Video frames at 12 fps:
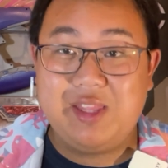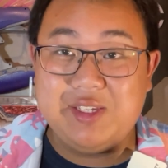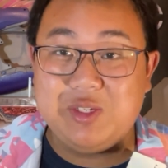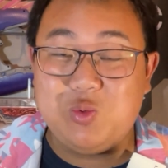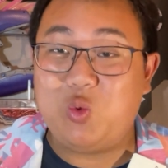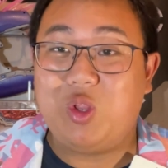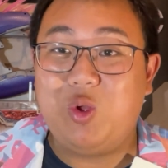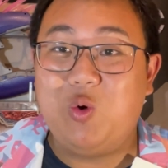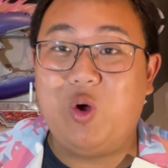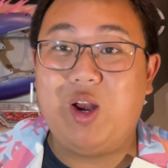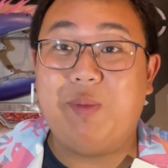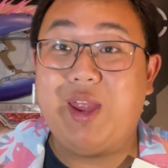this is really
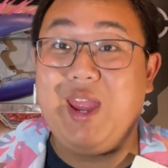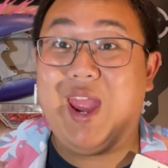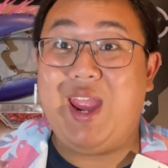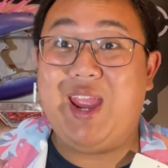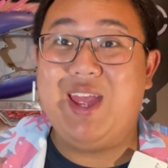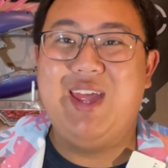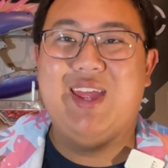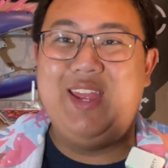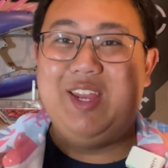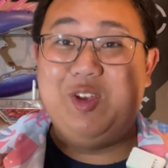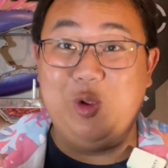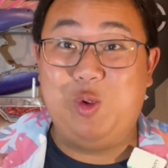cool. And I'm like, hey,
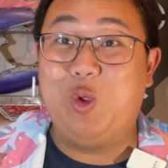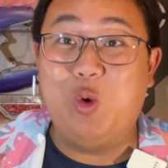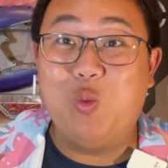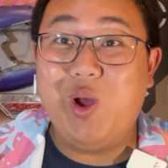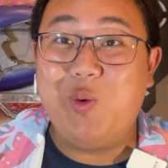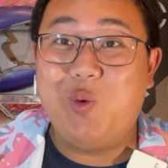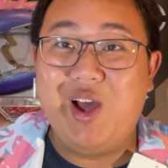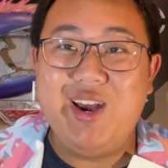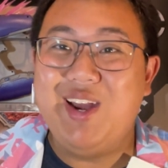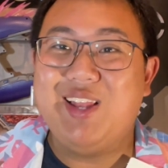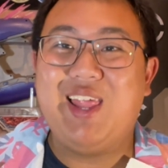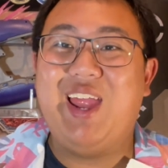do you want
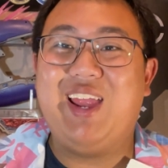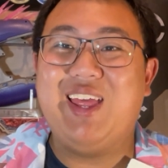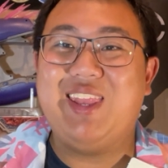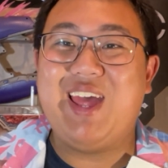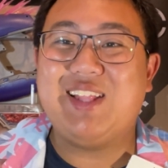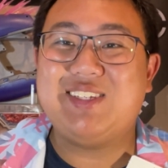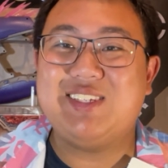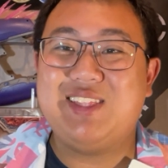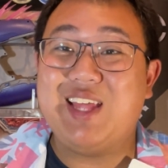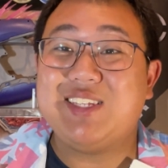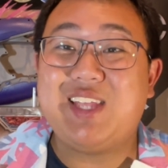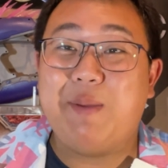one? Like, that's
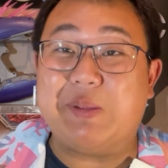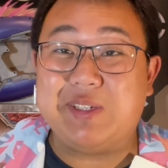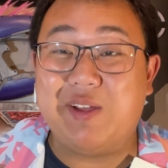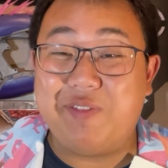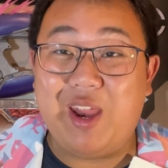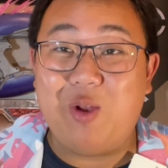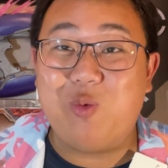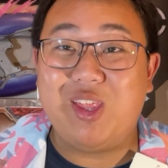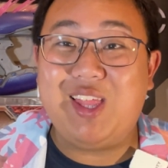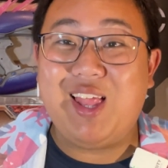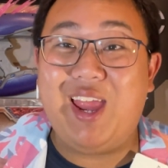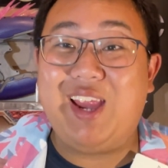type of stuff that I
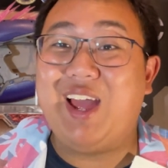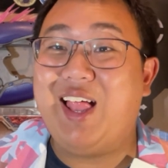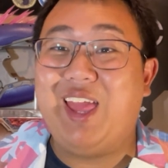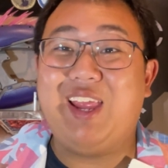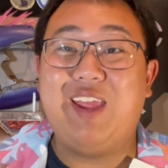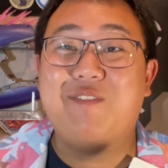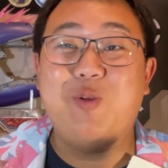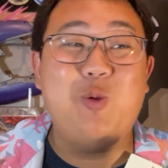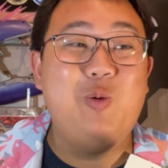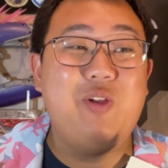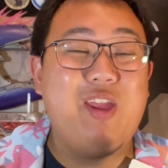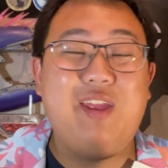really like. Like, if
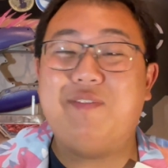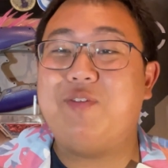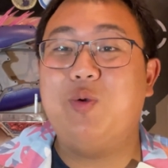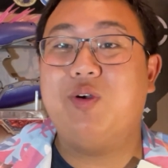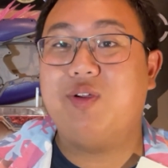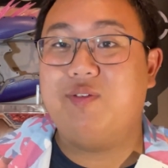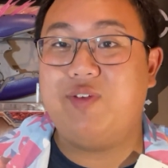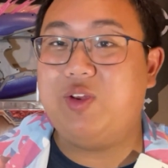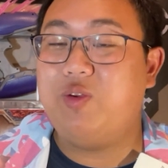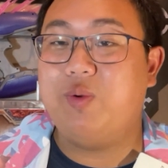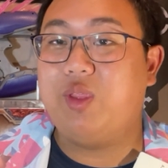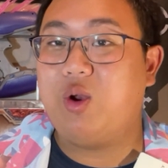you are a
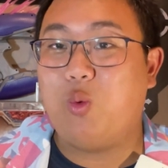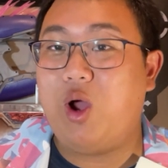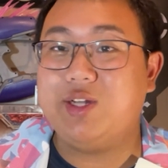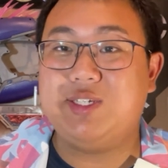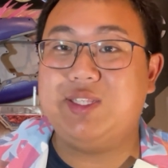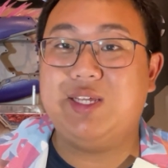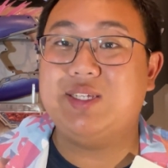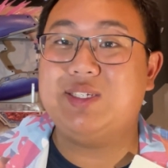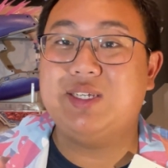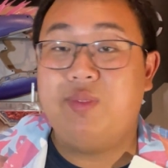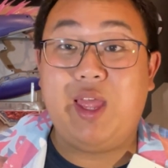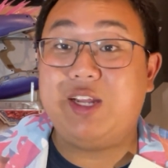VTuber that are watching
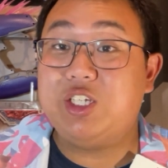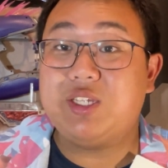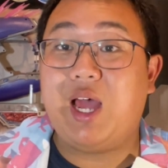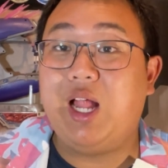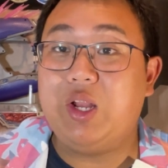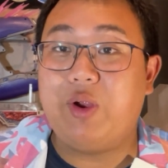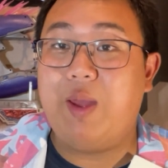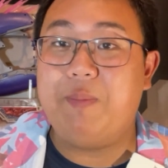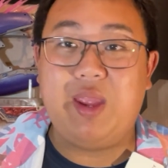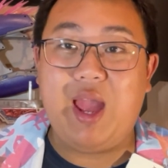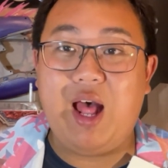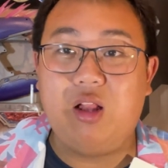this, like, just holler at
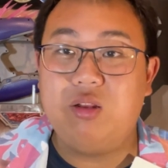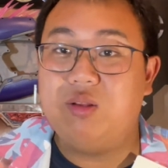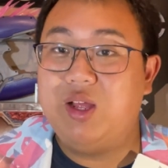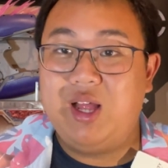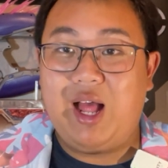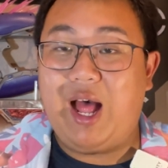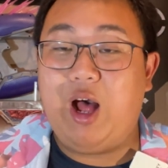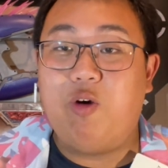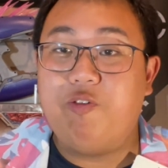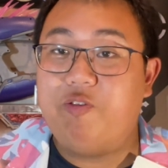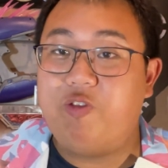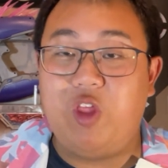me.
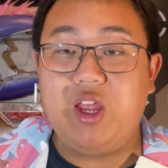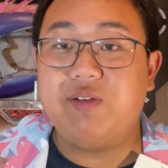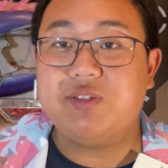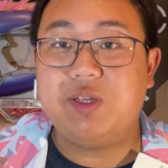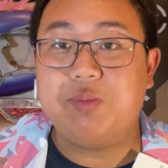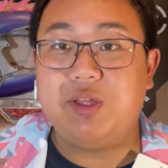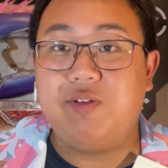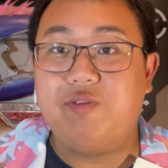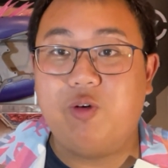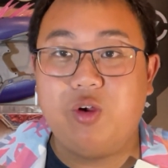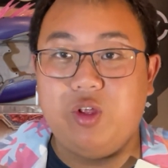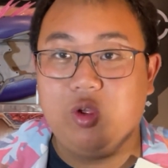I'll think of something
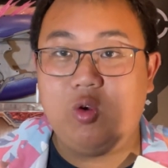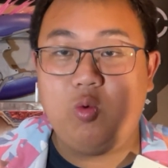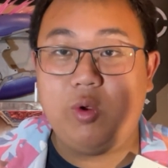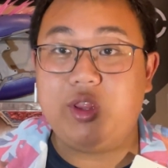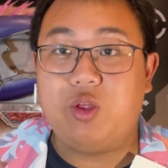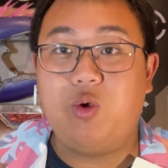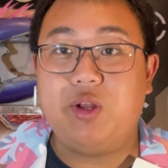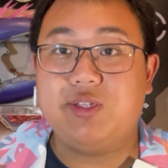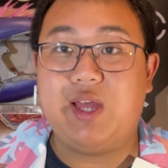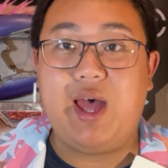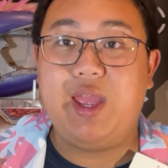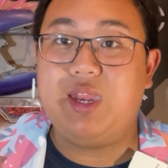for you with your
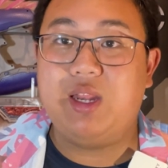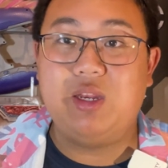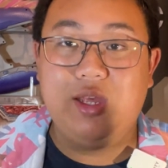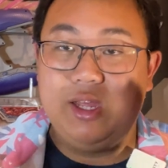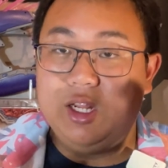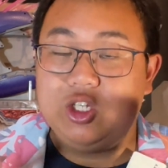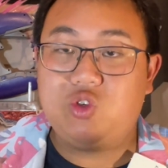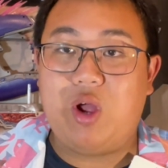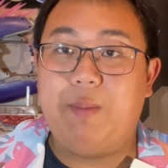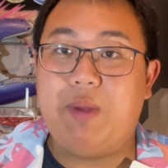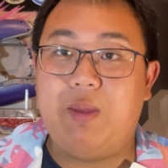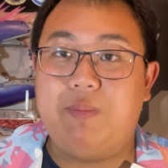design and
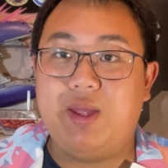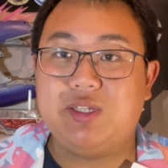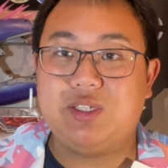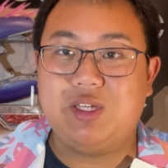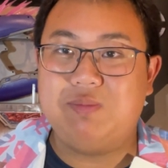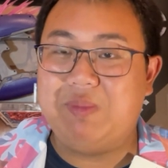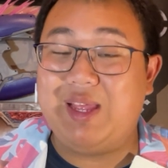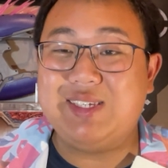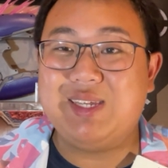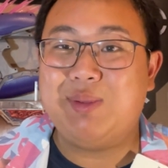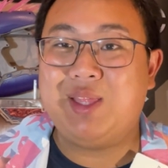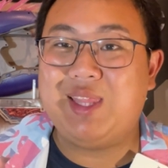try my best to make
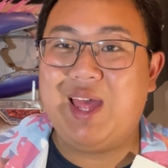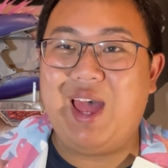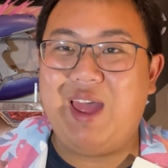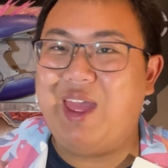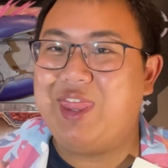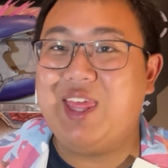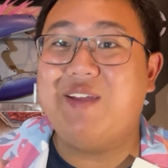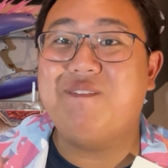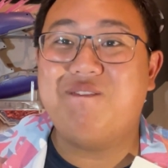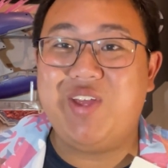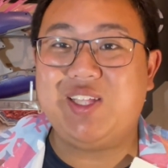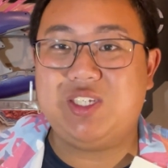something that I think
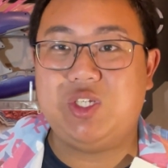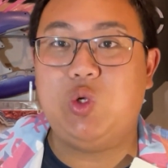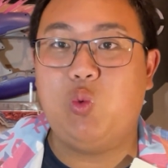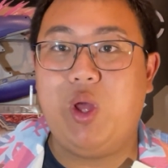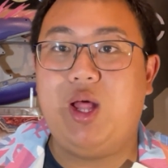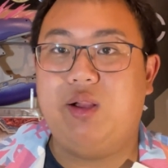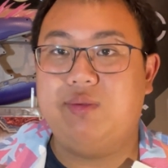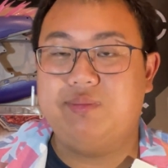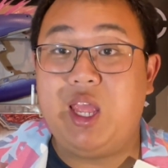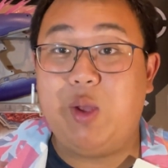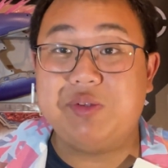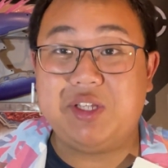fits you well.
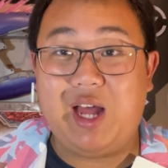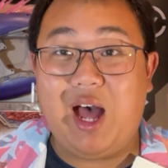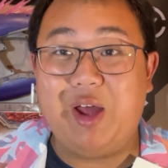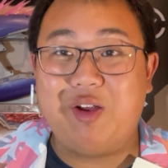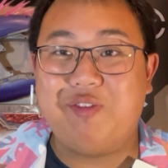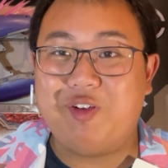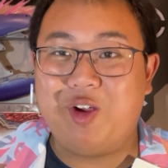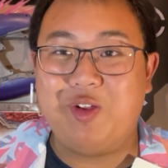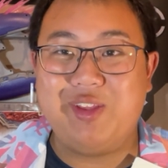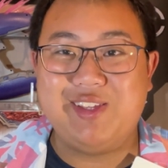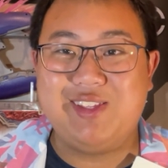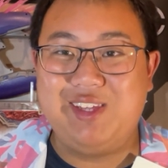It was an honor for
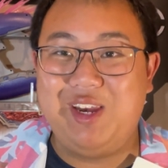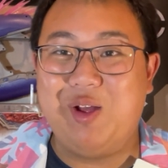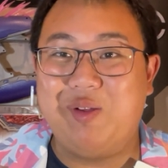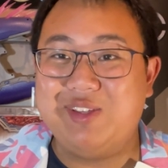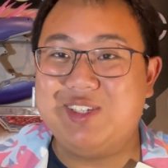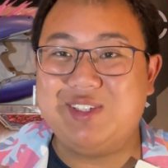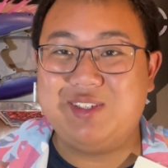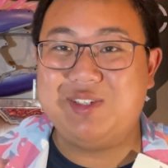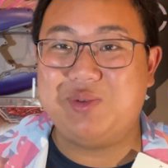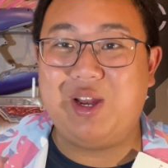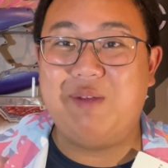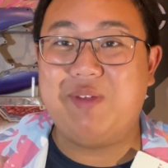her to, you know, just
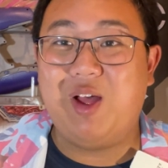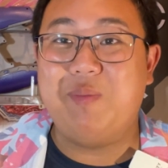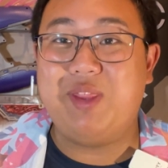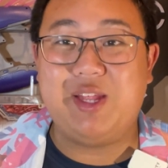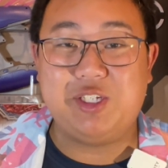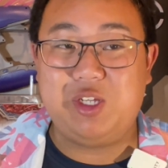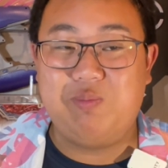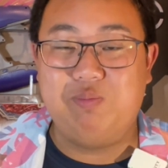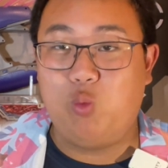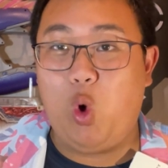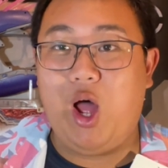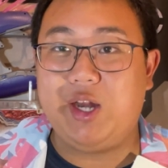straight up tell me that she
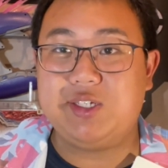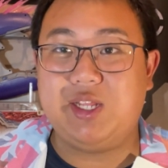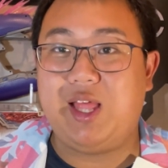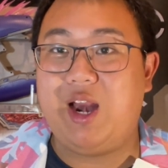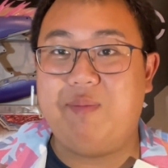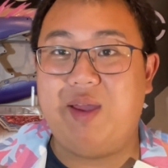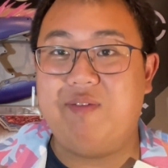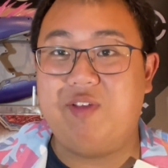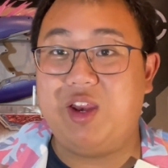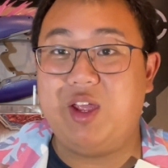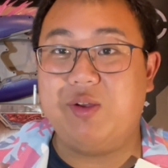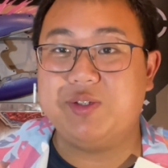watched a lot of my
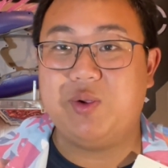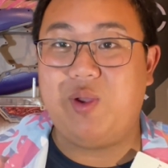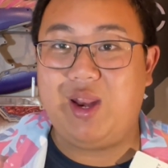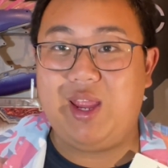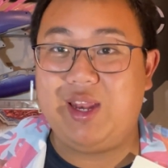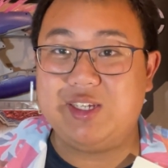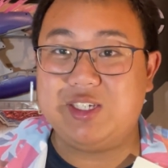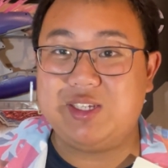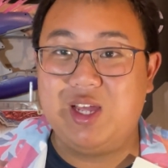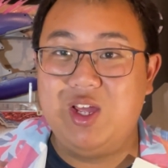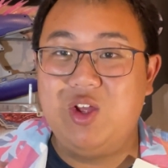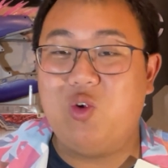videos already and just
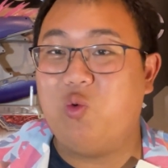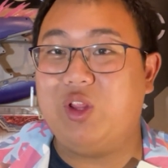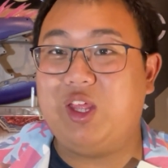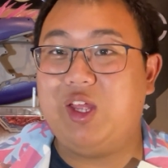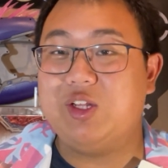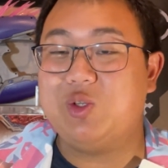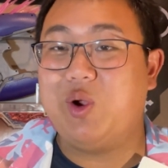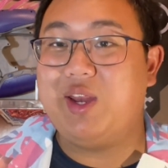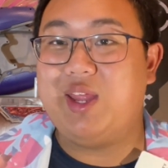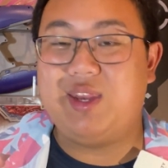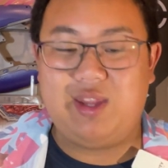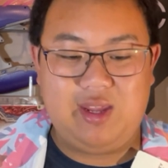really enjoyed
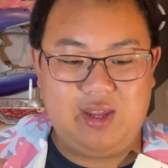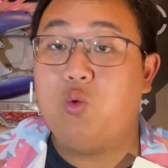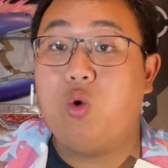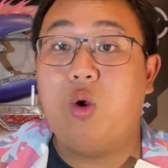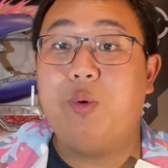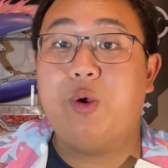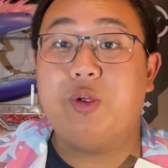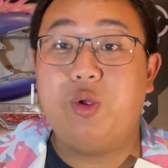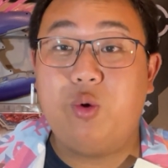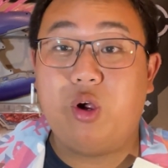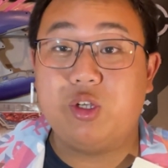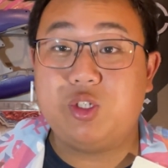it. Roro,
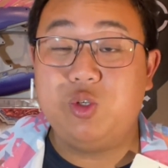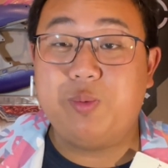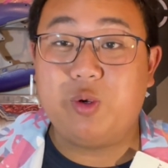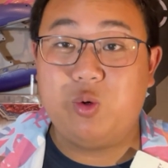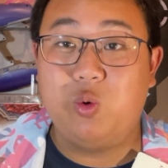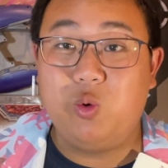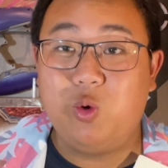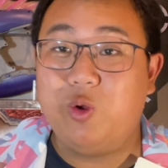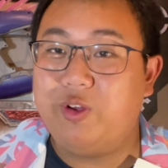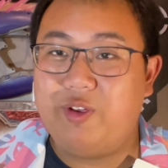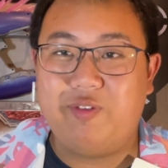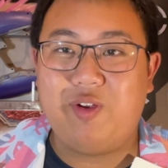you are super
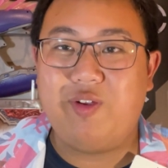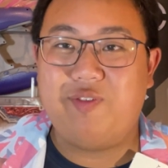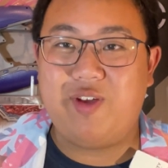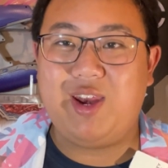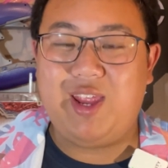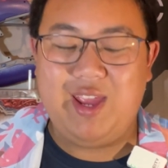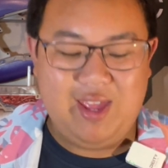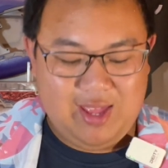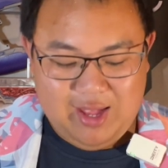cool. You're very funny.